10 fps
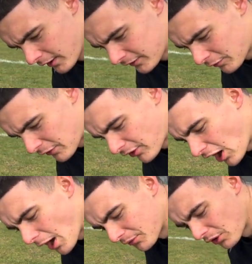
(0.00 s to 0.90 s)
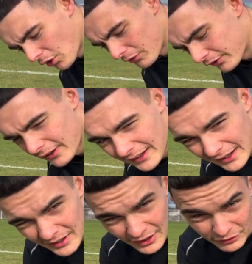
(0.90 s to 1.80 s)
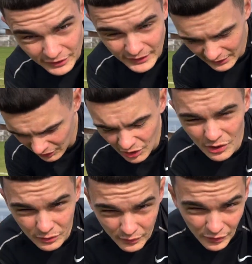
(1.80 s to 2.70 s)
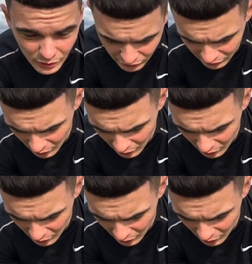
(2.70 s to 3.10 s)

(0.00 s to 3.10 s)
different types of content that actually looks very good, you